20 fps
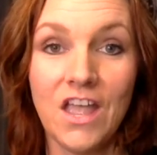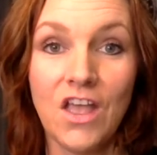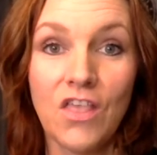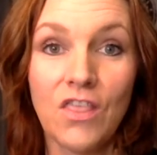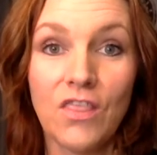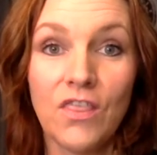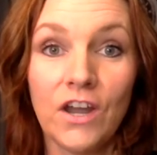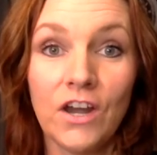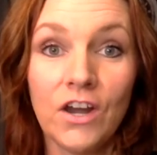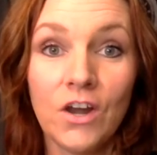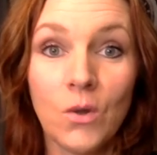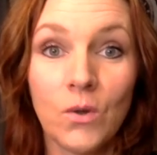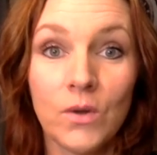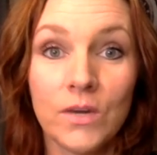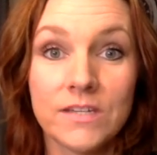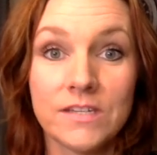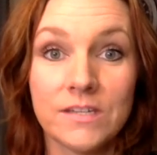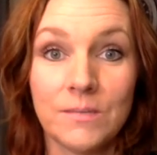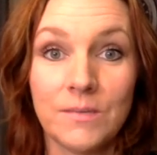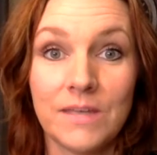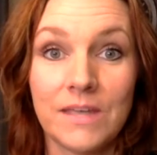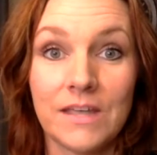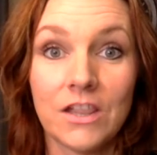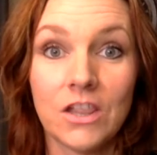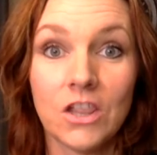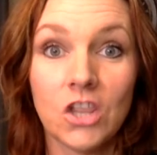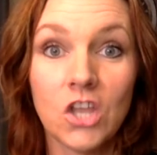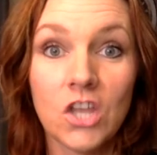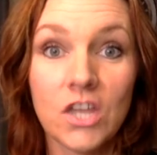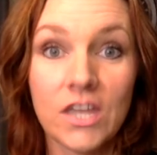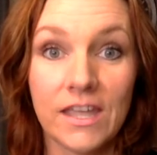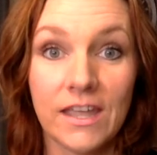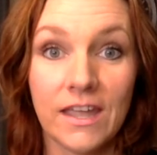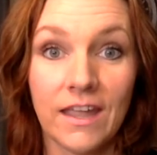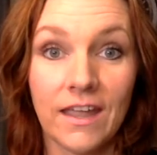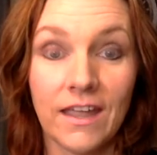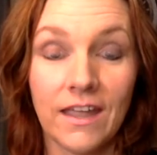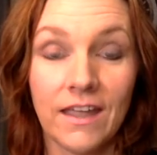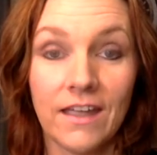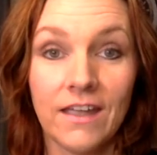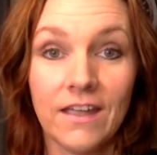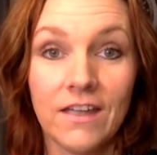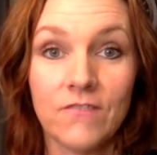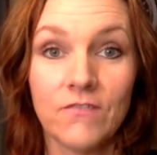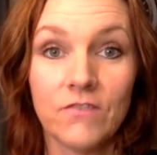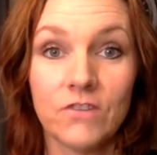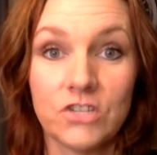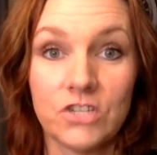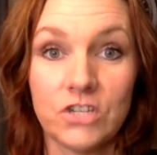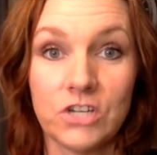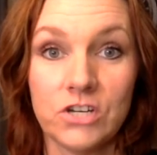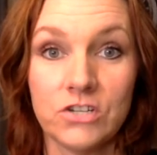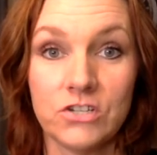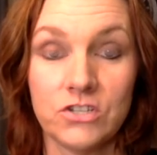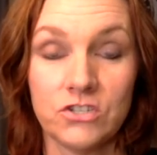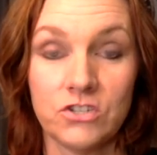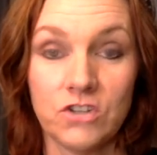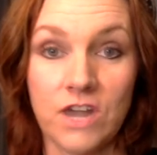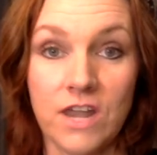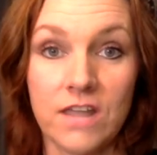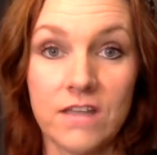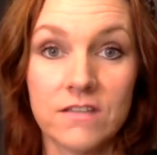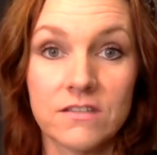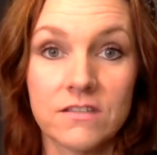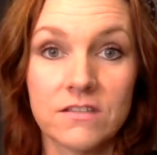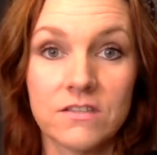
they're going to be looking for certain strengths.